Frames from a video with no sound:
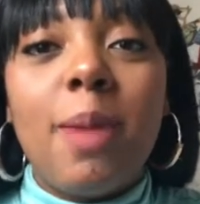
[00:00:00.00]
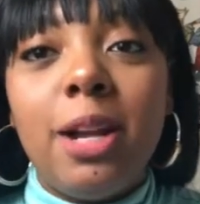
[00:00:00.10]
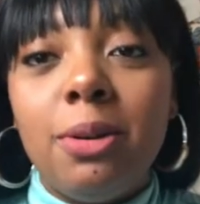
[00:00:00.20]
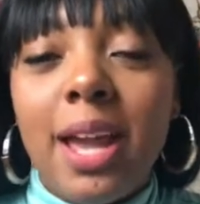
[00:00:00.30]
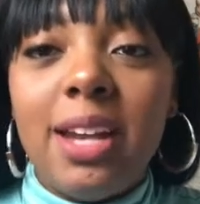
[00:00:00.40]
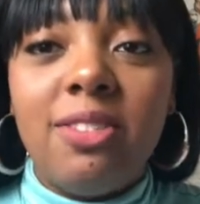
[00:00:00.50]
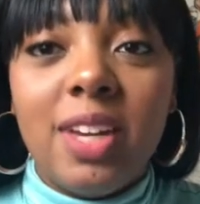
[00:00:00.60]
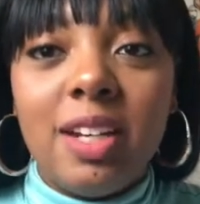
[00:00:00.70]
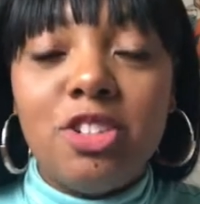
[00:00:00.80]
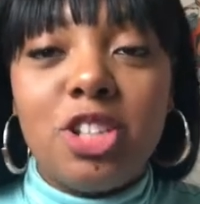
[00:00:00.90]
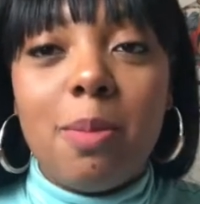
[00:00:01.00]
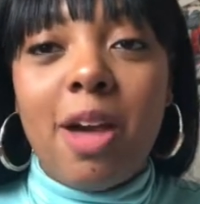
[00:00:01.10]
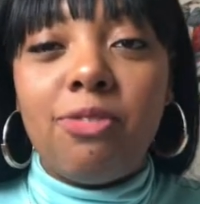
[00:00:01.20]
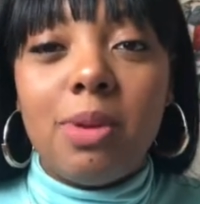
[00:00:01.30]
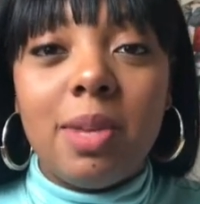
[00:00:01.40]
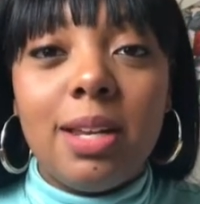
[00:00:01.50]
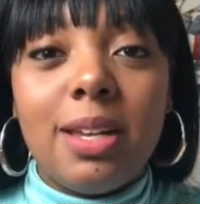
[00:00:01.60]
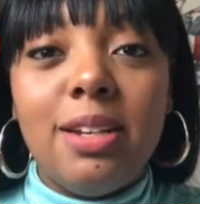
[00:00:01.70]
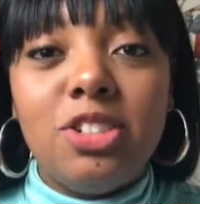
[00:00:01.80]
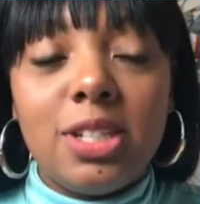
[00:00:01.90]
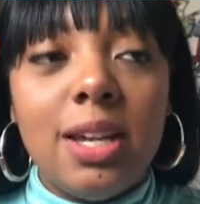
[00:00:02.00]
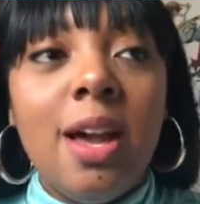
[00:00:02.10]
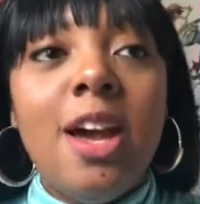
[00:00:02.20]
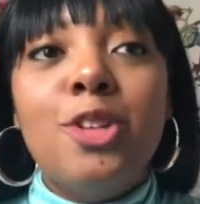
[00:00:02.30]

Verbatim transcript: my creative energy, my feminine energy,